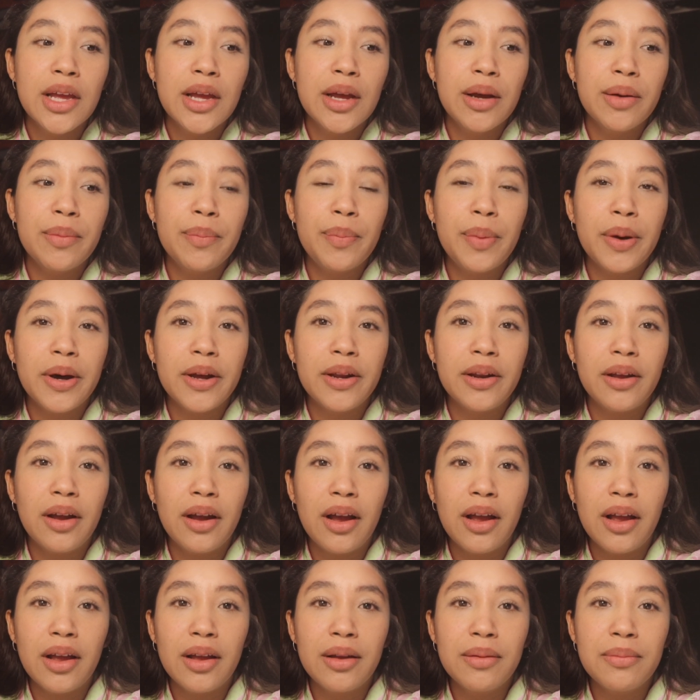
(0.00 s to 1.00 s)
But
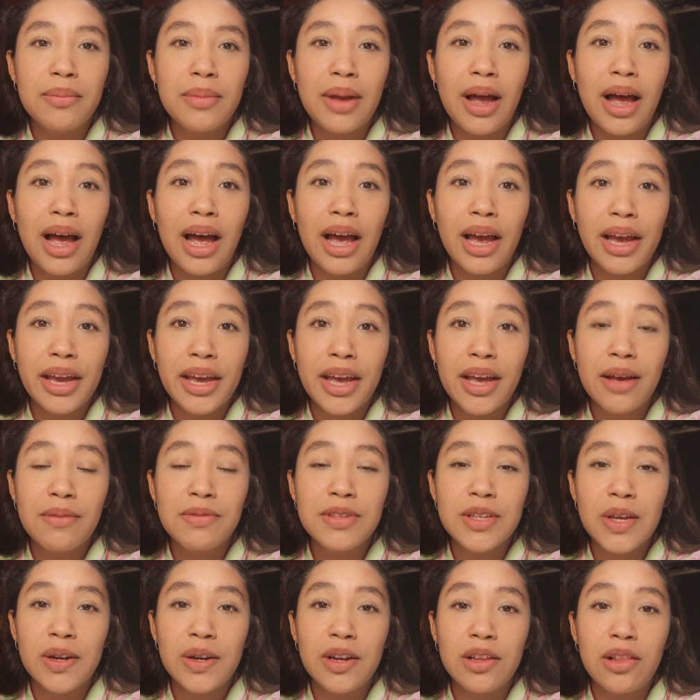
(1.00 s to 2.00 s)
I have
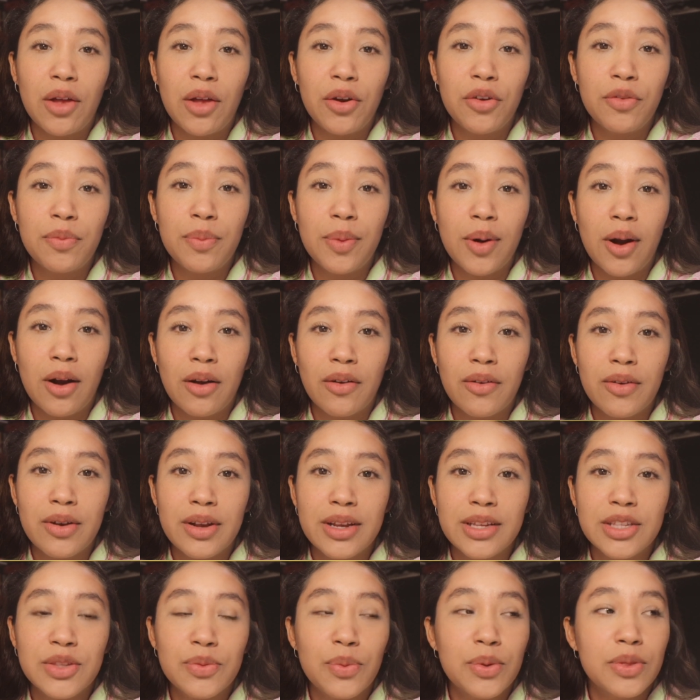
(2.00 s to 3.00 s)
done a lot of
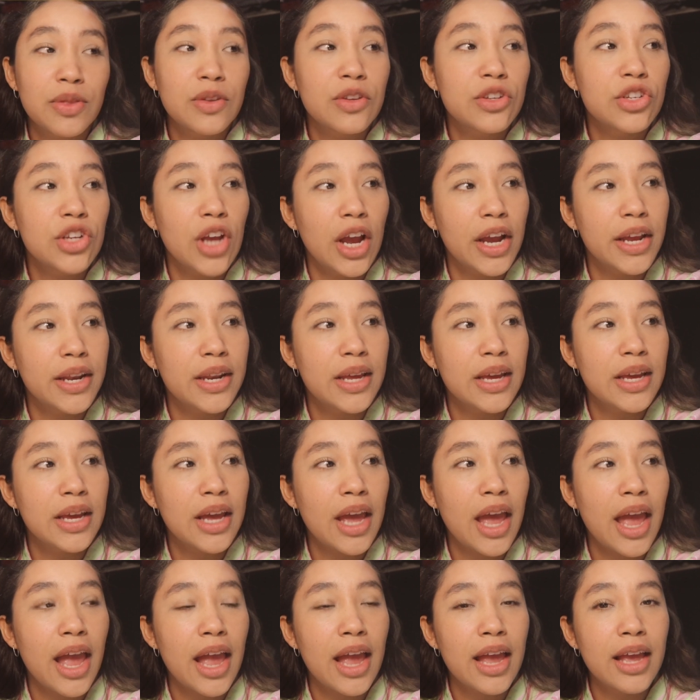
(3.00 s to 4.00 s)
progress with The
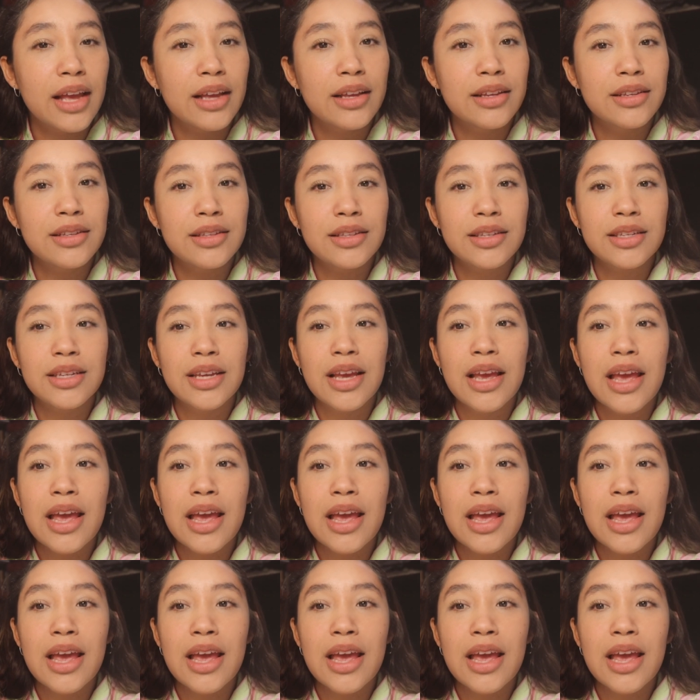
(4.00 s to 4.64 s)
Shining and